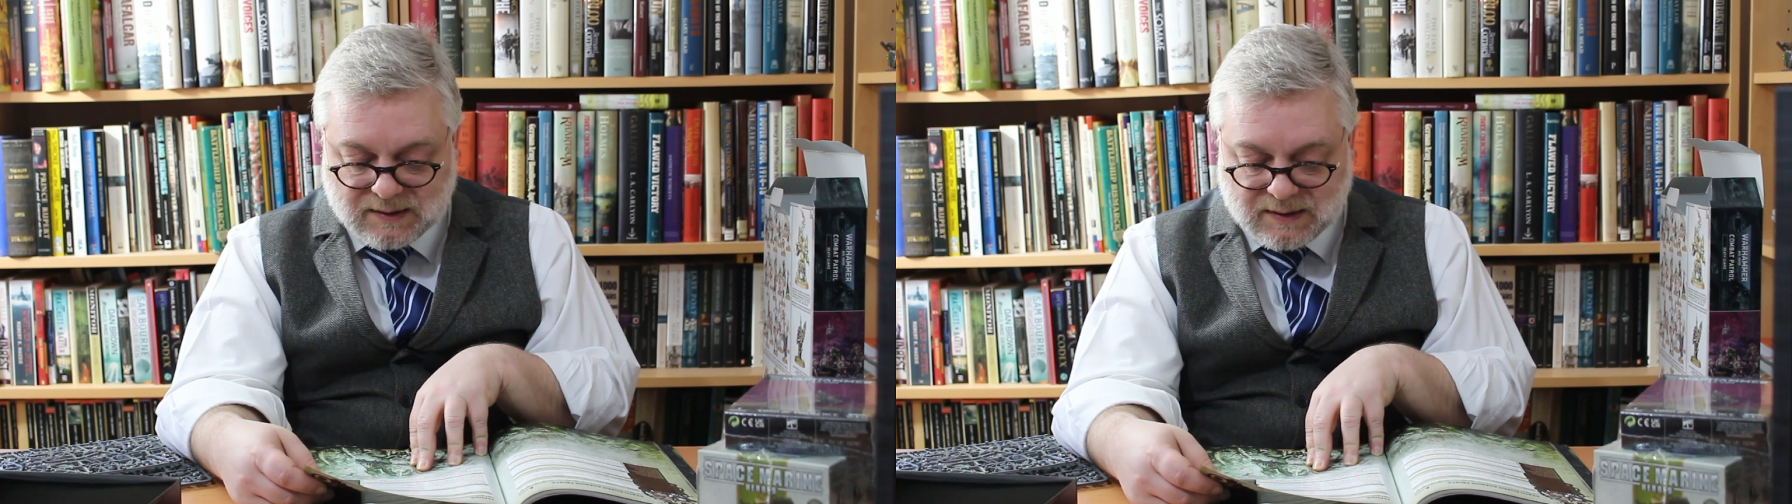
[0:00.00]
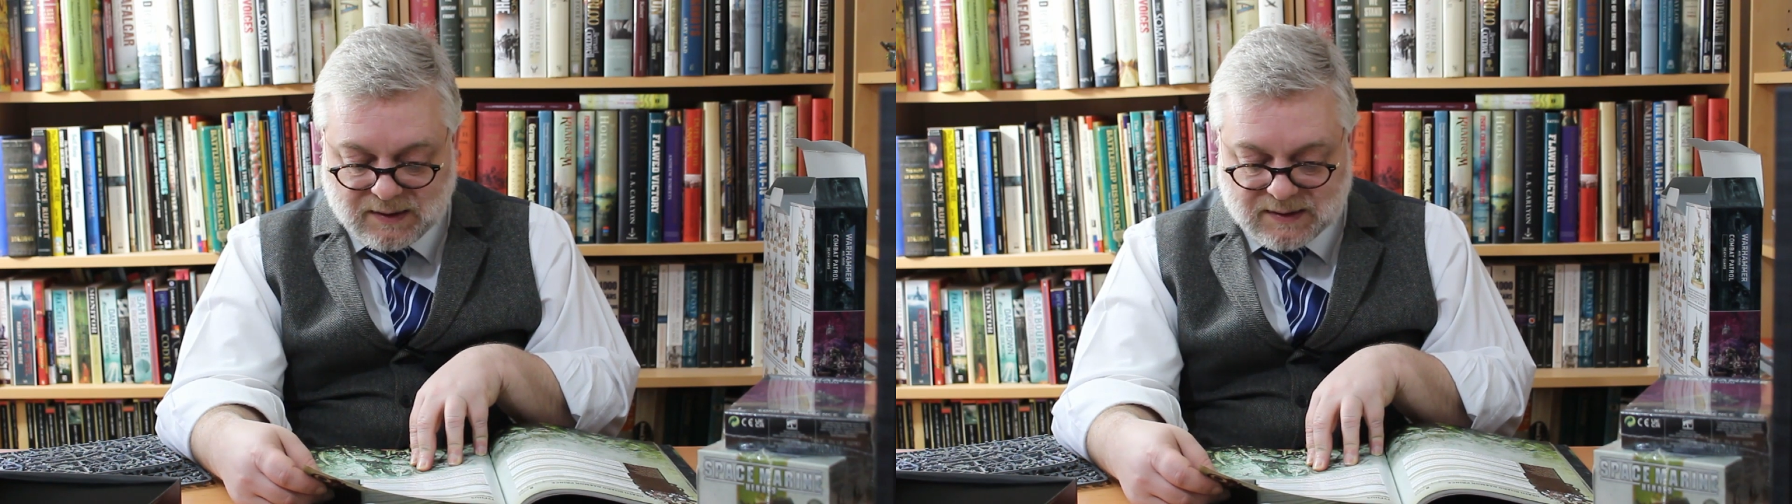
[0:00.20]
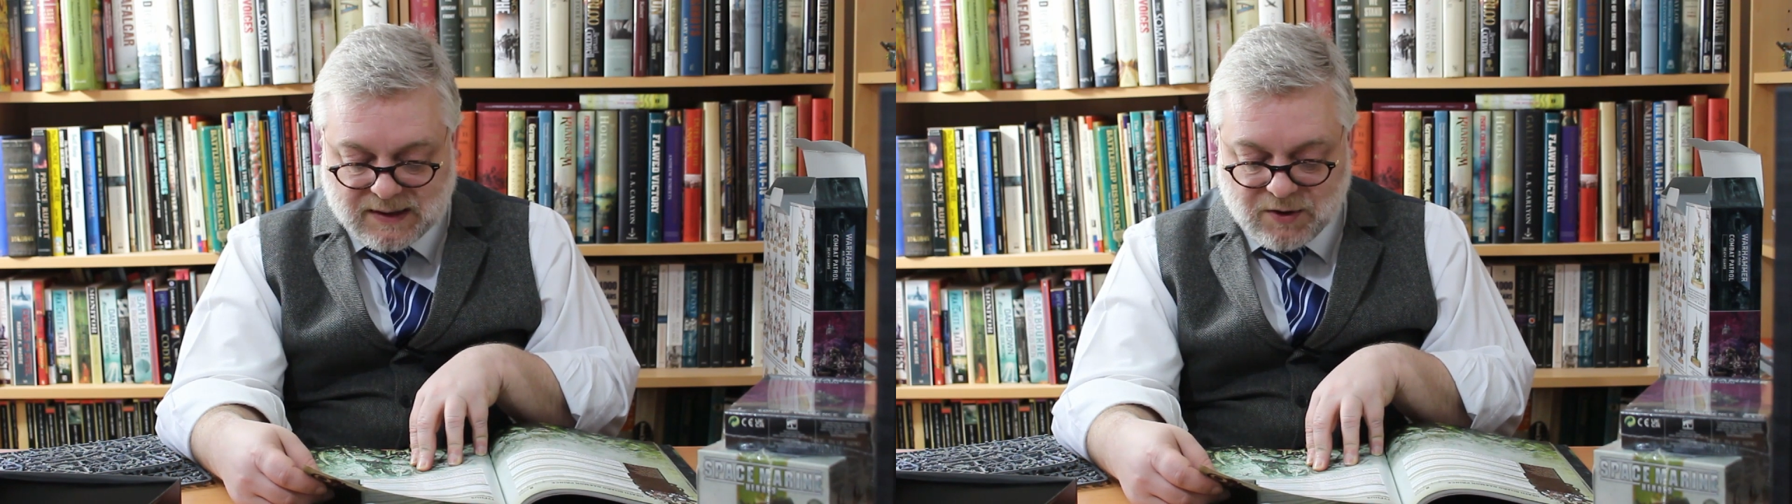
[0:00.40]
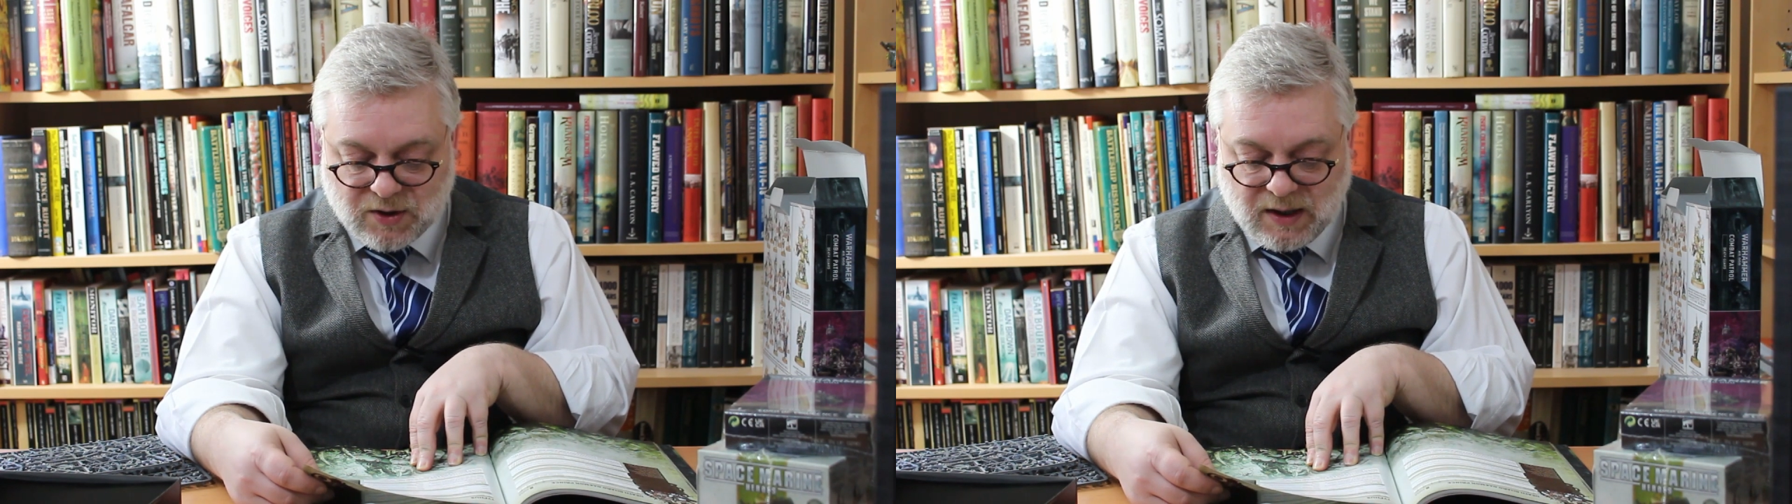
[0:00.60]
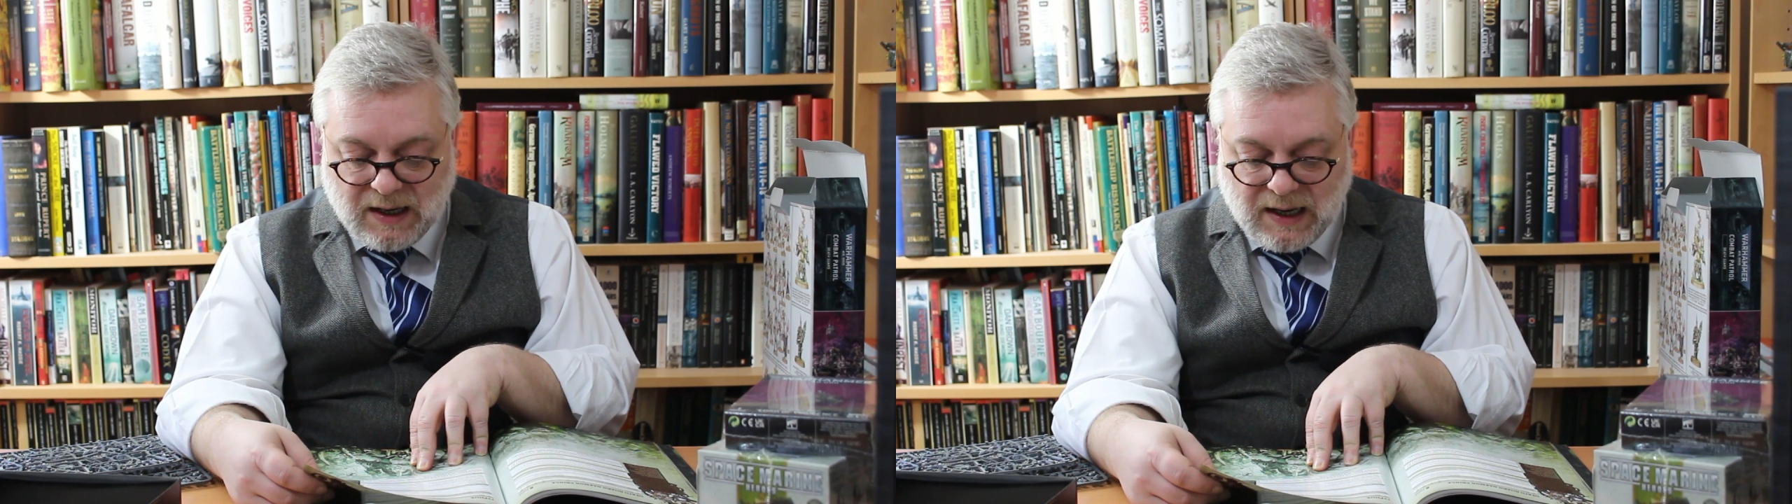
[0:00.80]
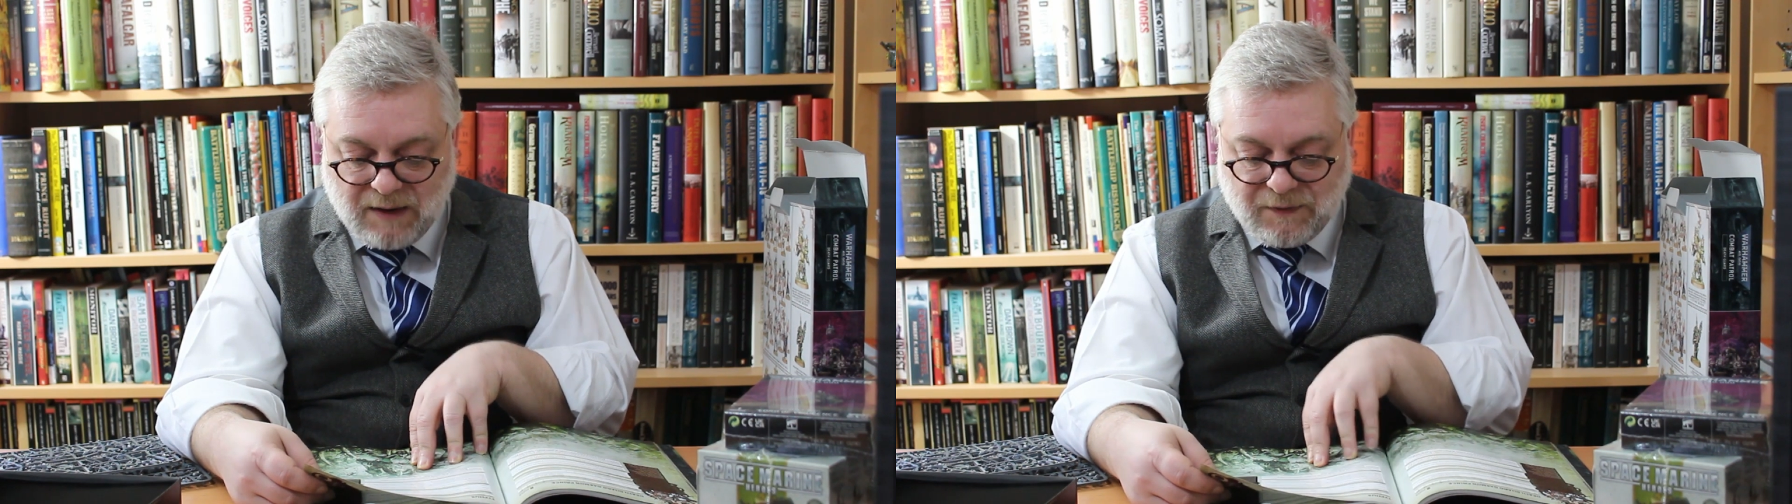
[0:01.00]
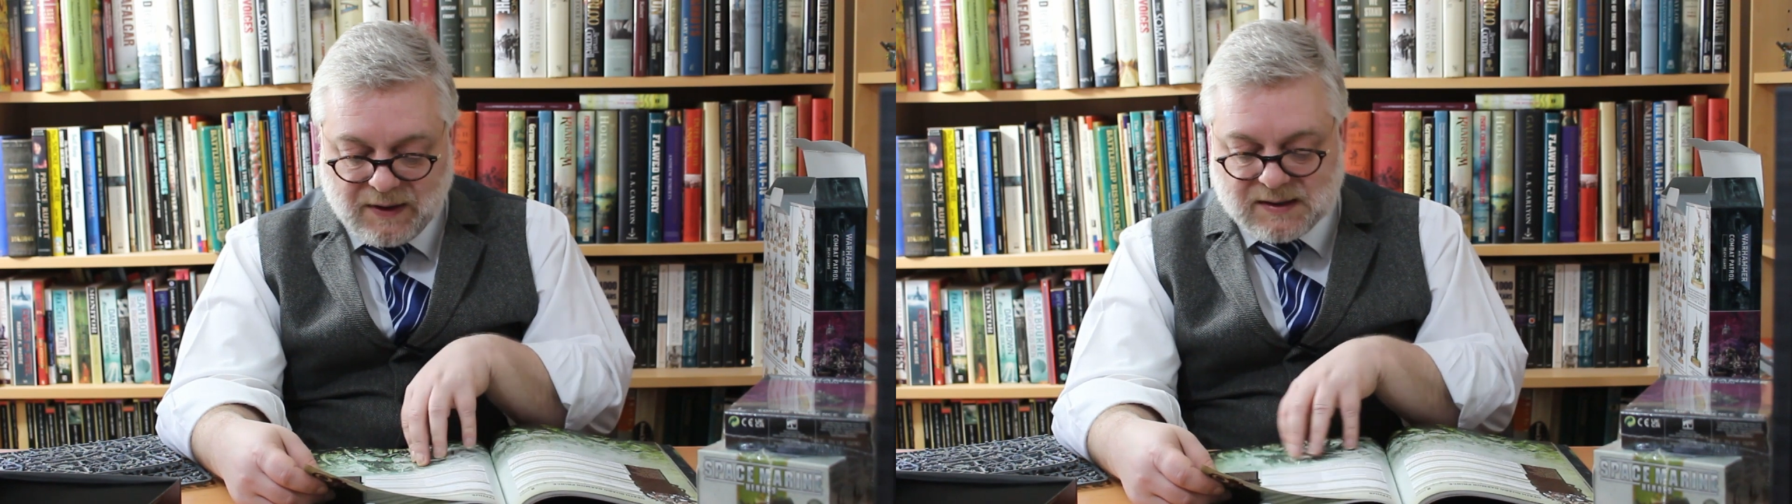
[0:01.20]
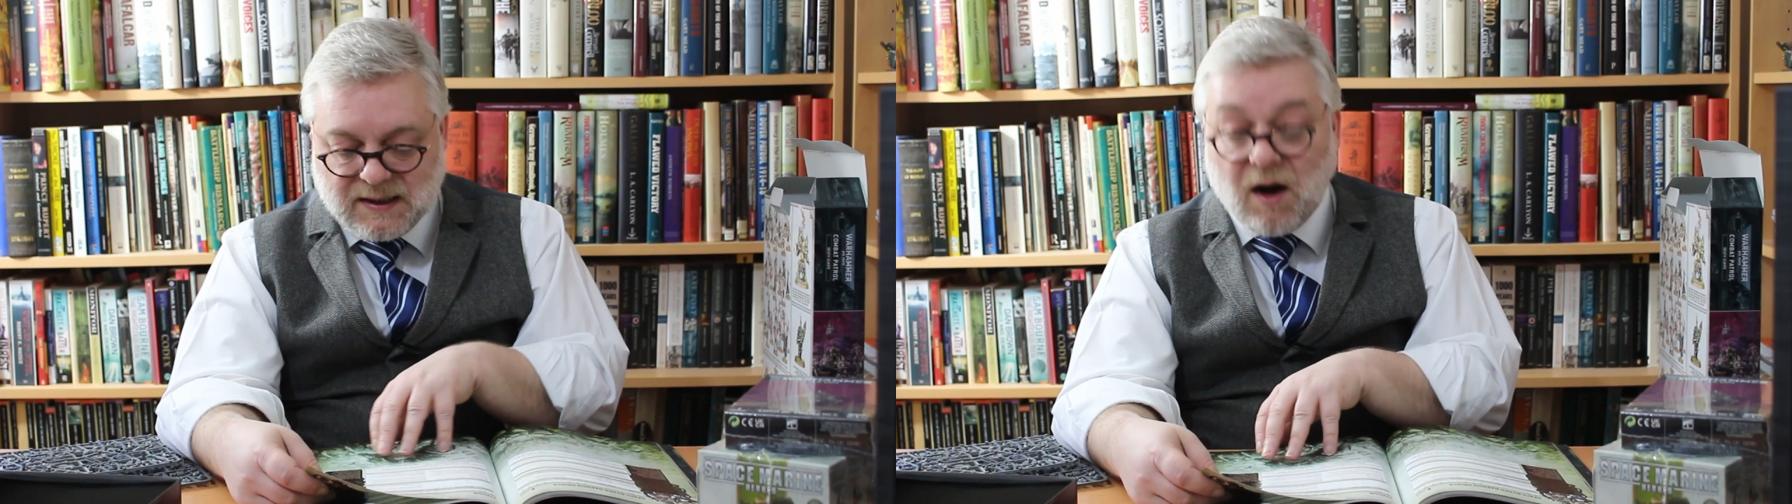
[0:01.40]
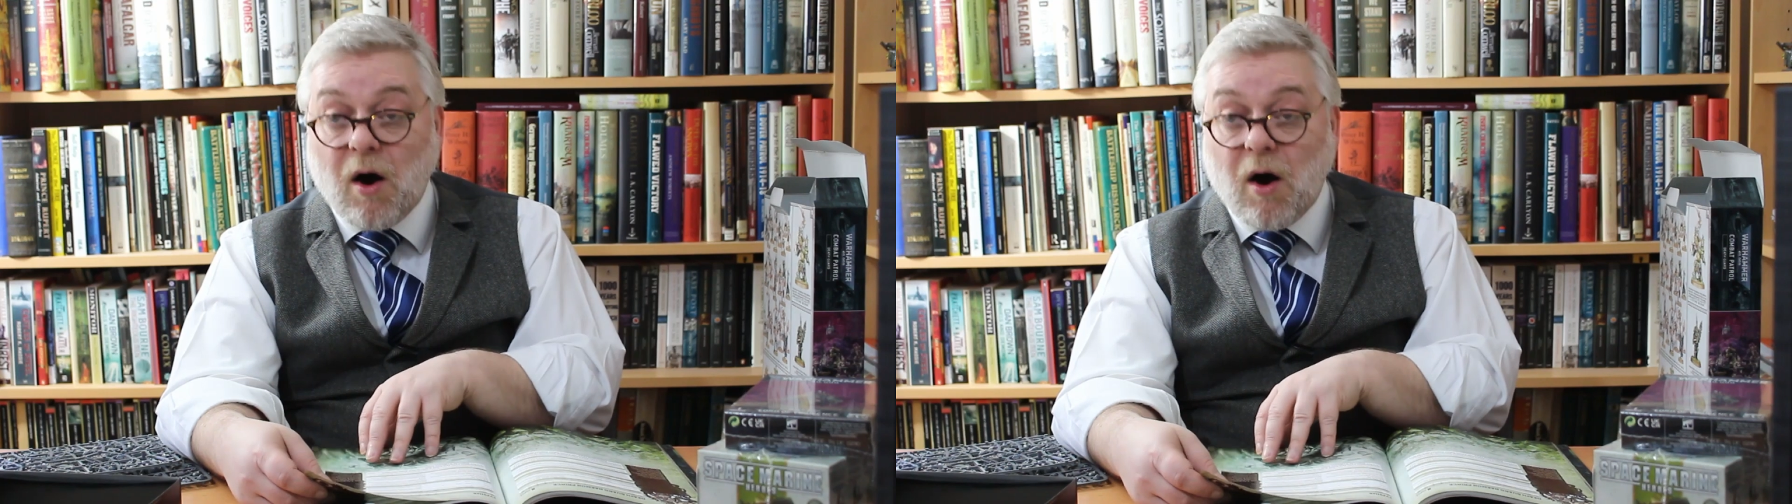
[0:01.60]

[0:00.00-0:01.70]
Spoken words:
contagion if it is in a